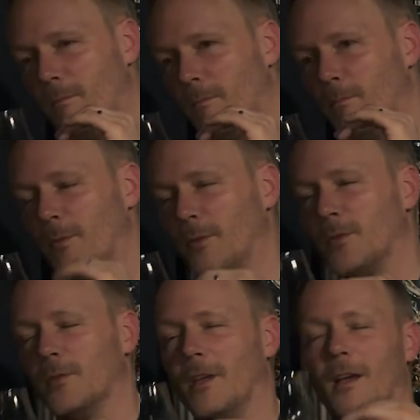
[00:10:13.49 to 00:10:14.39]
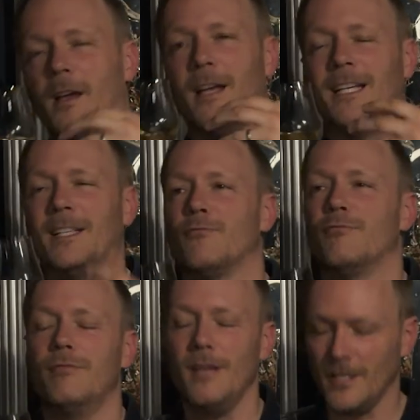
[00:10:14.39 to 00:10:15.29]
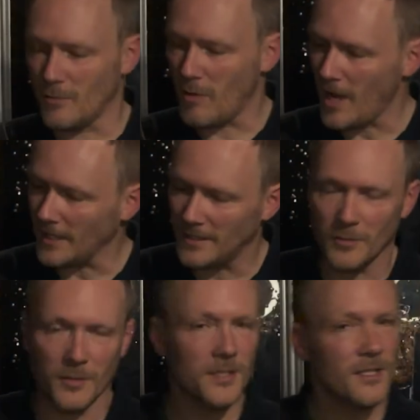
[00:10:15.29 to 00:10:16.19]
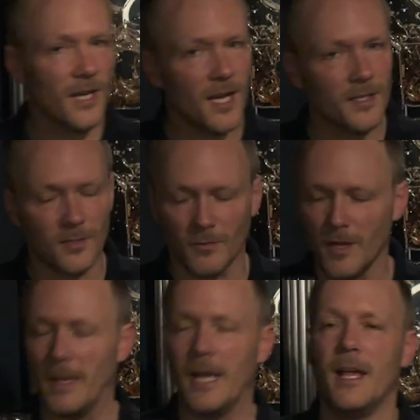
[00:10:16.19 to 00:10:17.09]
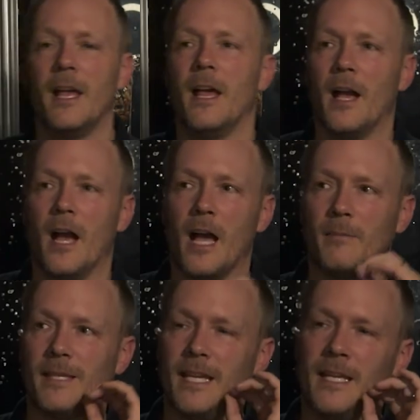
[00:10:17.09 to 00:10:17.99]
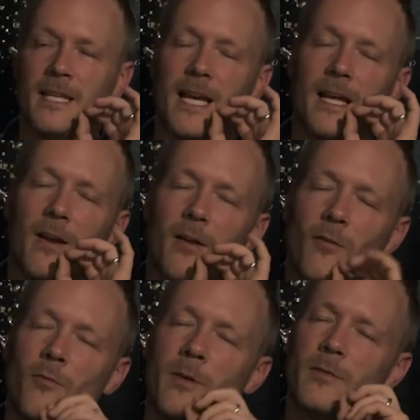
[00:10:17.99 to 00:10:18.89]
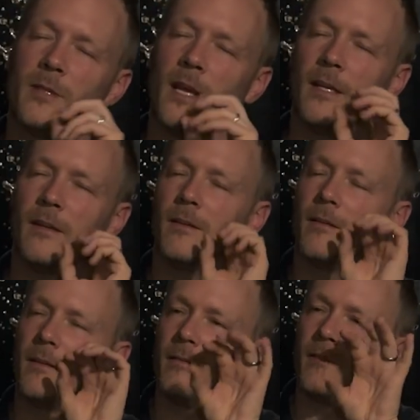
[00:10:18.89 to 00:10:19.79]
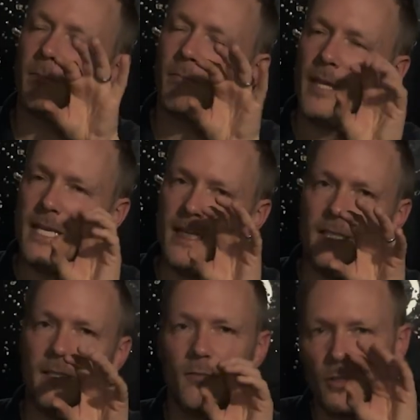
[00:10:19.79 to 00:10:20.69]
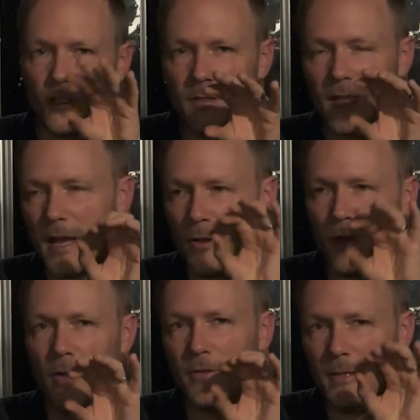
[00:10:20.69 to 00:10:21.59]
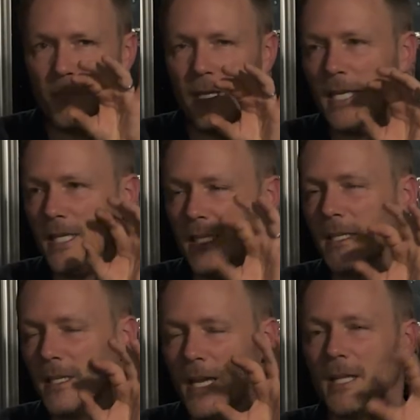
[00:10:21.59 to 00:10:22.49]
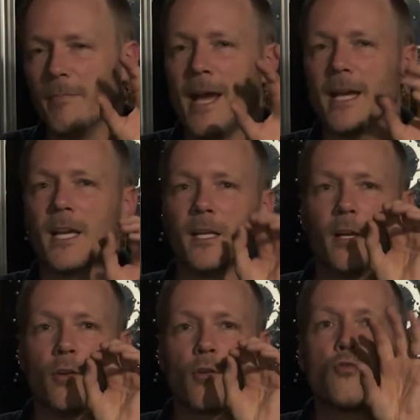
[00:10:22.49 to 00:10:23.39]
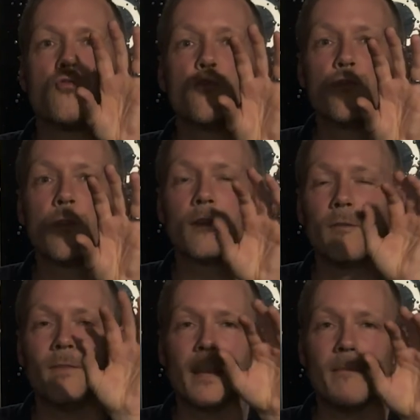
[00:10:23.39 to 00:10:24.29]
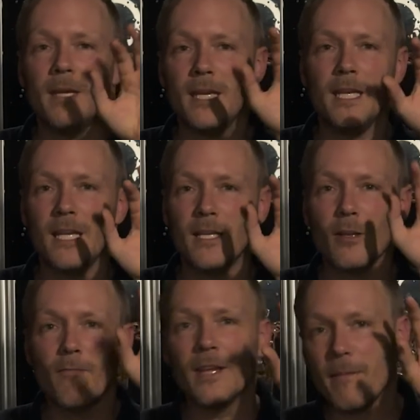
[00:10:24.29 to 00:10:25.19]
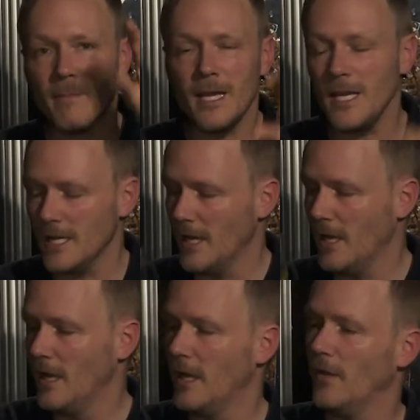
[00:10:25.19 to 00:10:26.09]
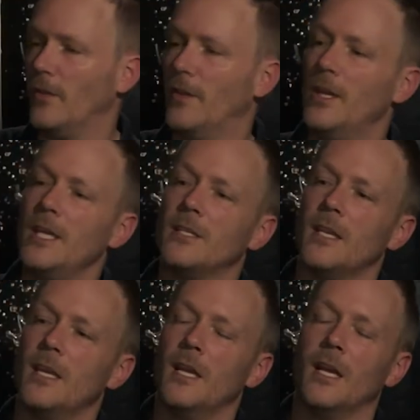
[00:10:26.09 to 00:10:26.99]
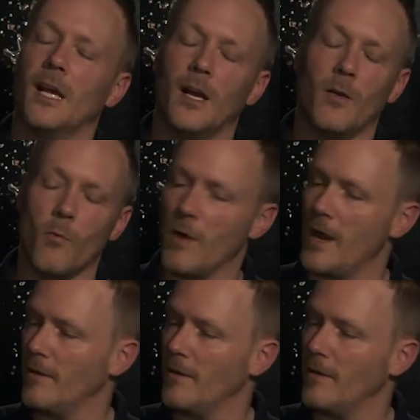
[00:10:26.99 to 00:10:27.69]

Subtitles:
but it's really quite, this is hard to describe. I'm getting that almost like peat, just that earthy peat at the back, kind of going, don't forget me, don't forget me. This, wow.